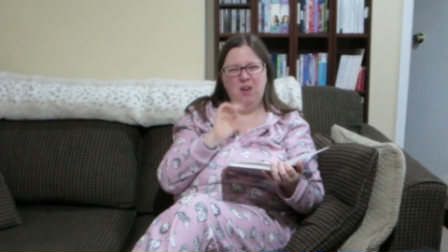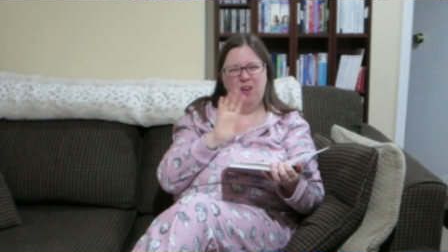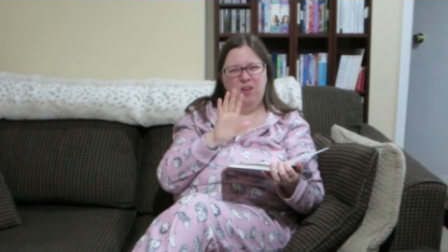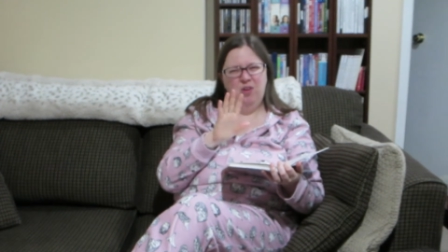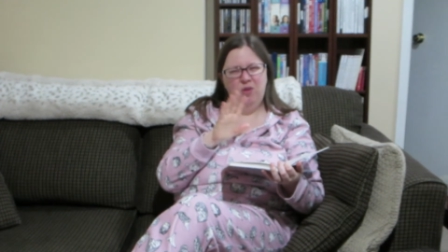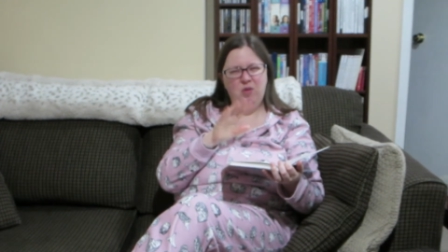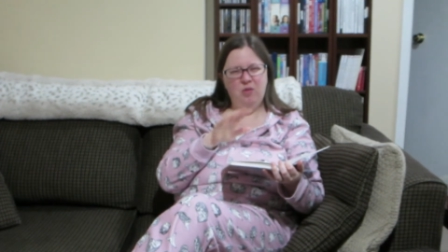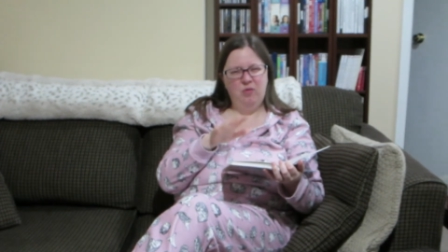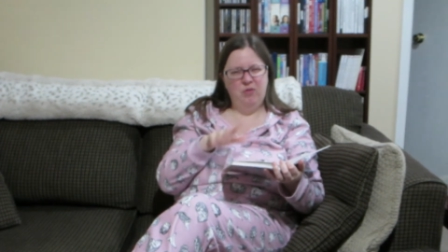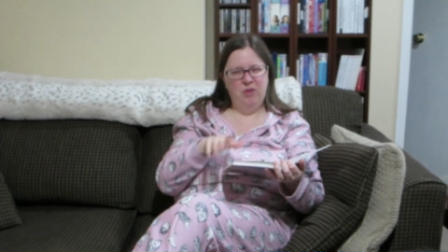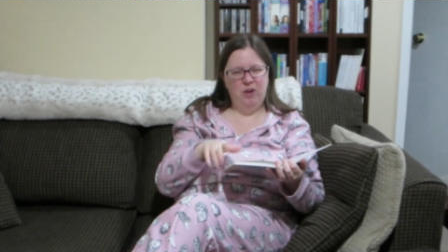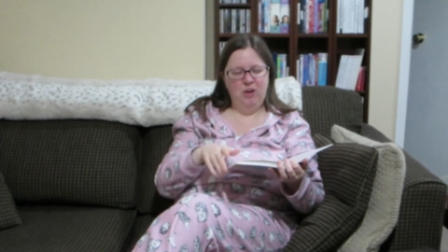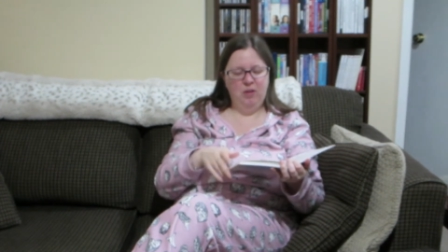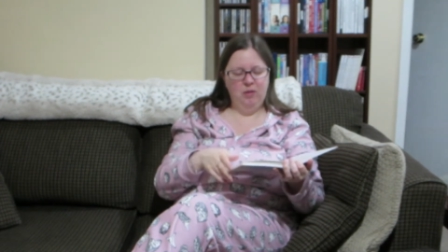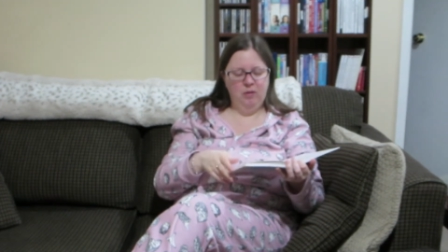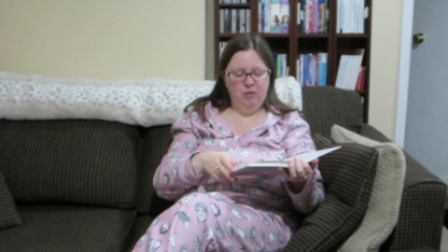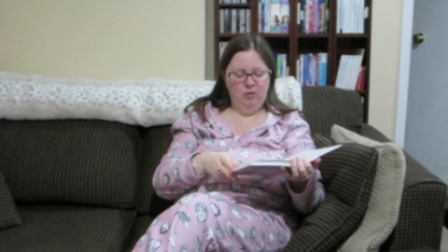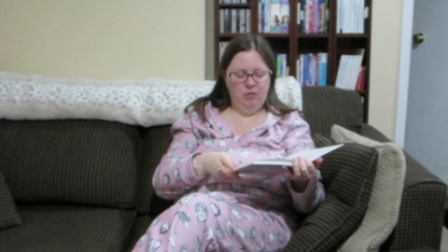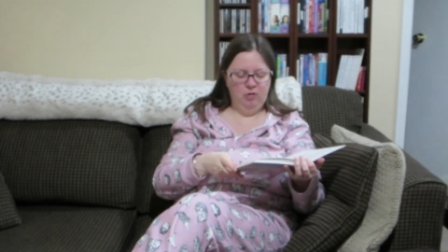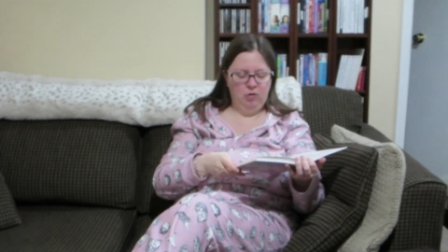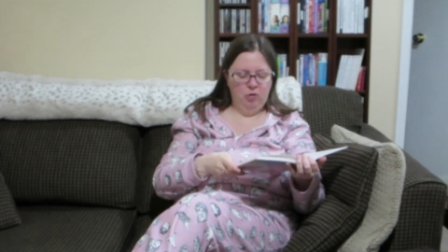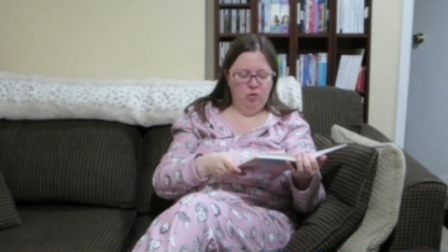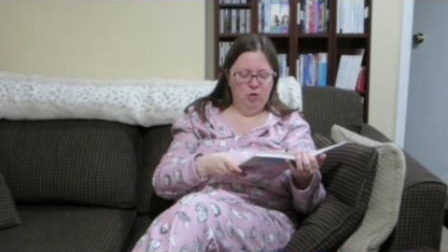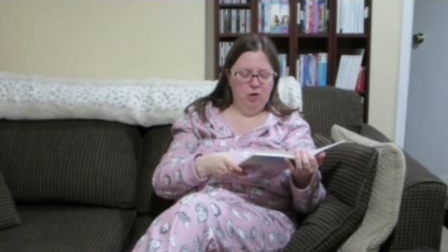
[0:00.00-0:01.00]
You'll find the
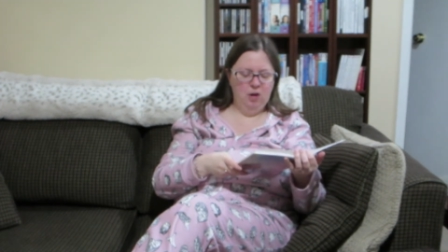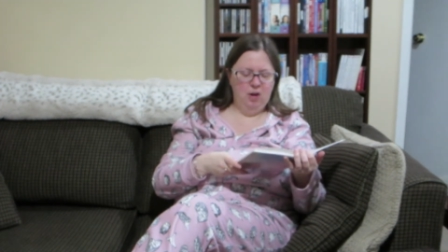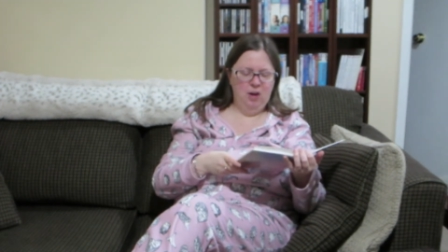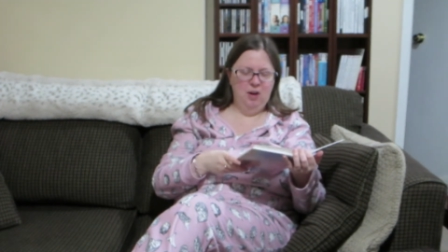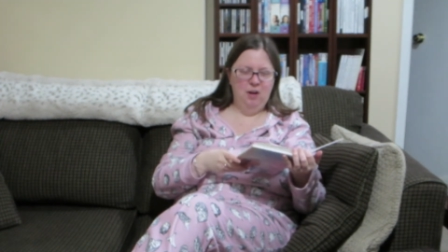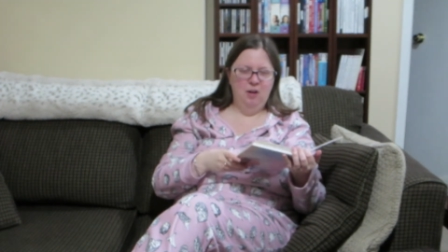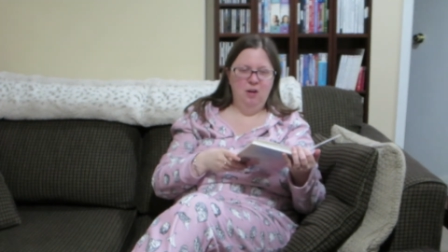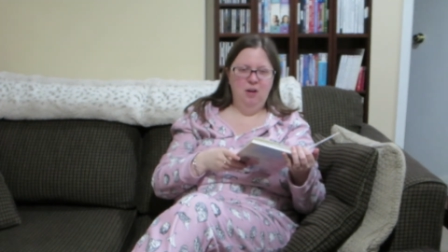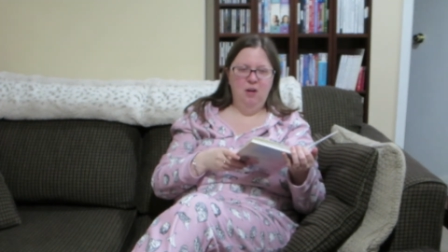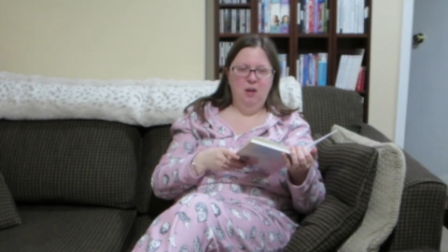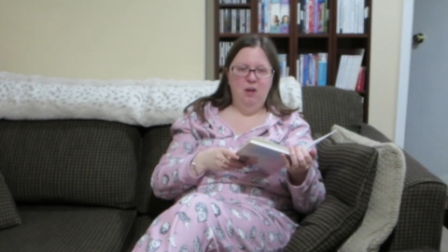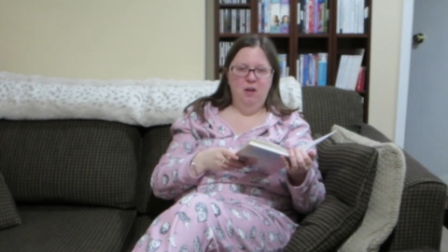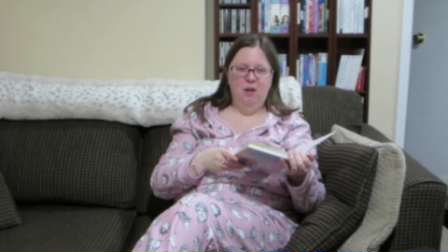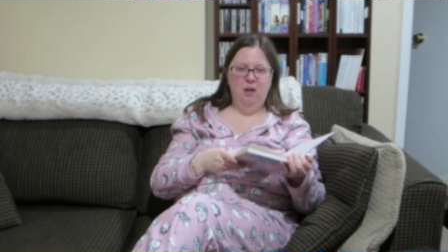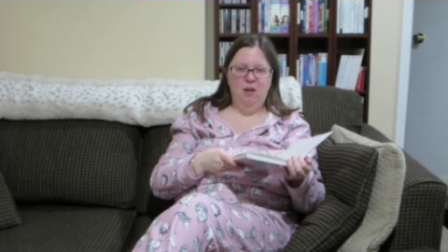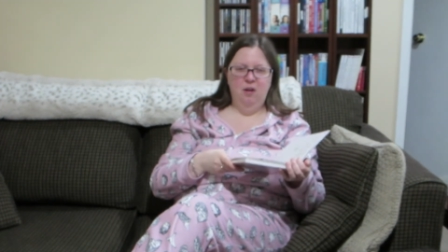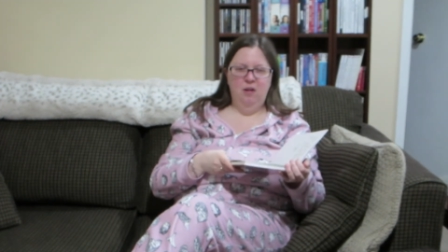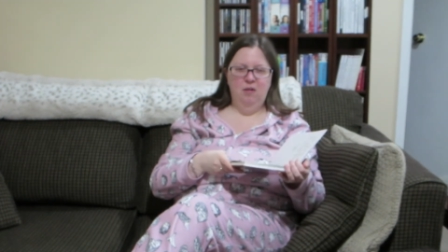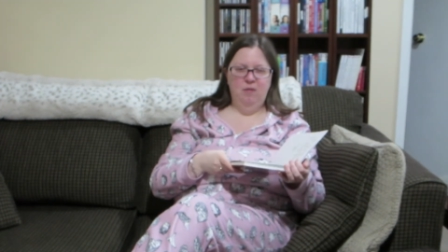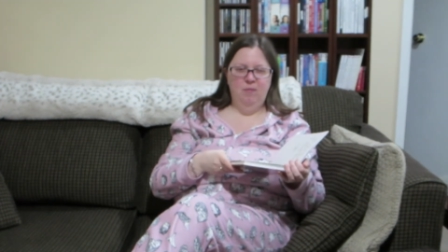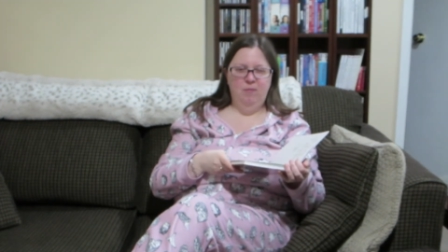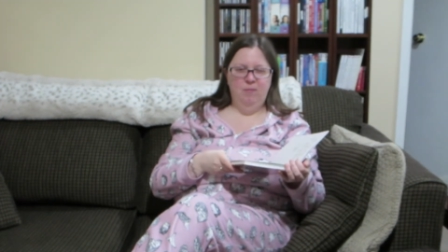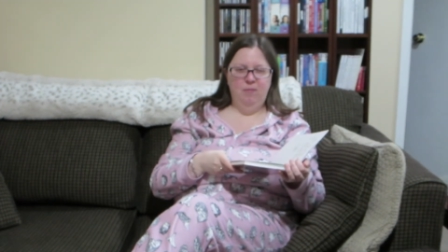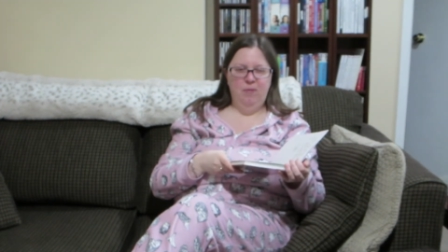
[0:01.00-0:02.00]
story.
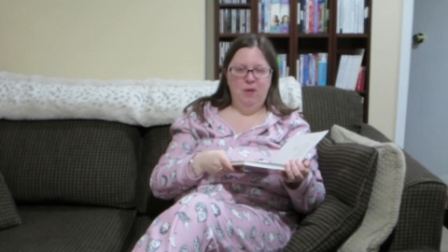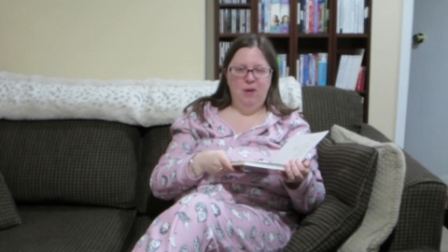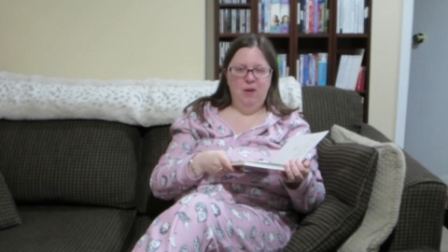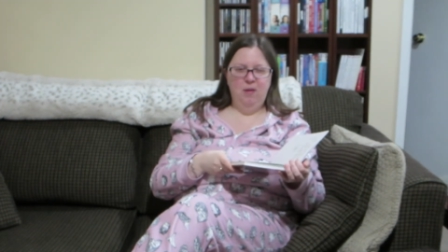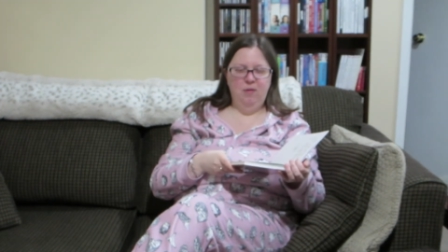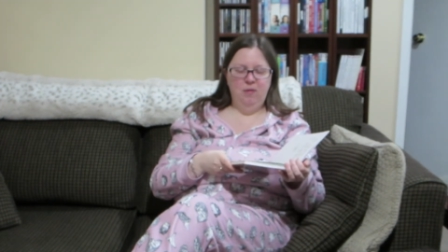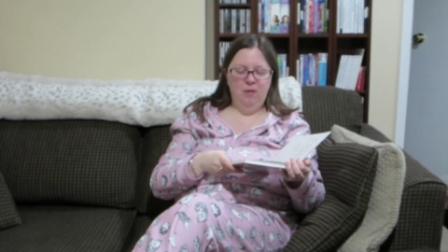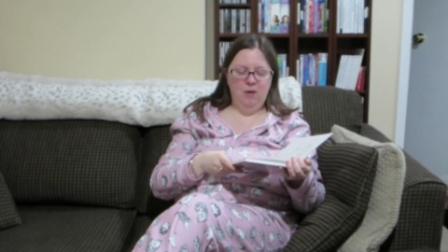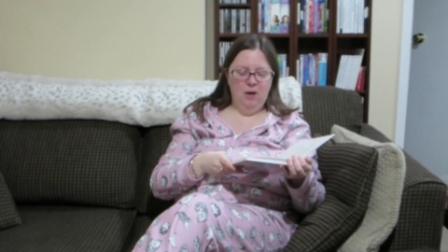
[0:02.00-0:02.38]
He's